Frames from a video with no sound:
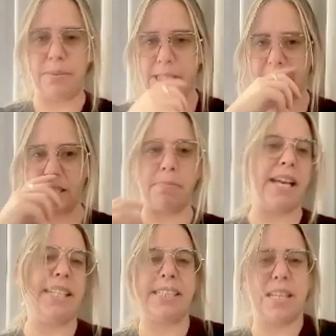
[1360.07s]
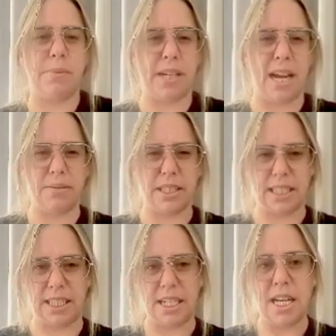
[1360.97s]
which just means that we aren't
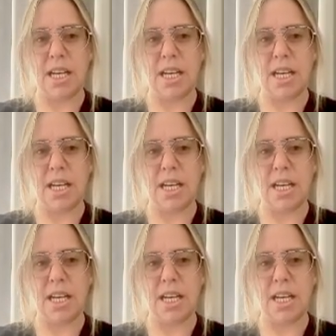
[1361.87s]
really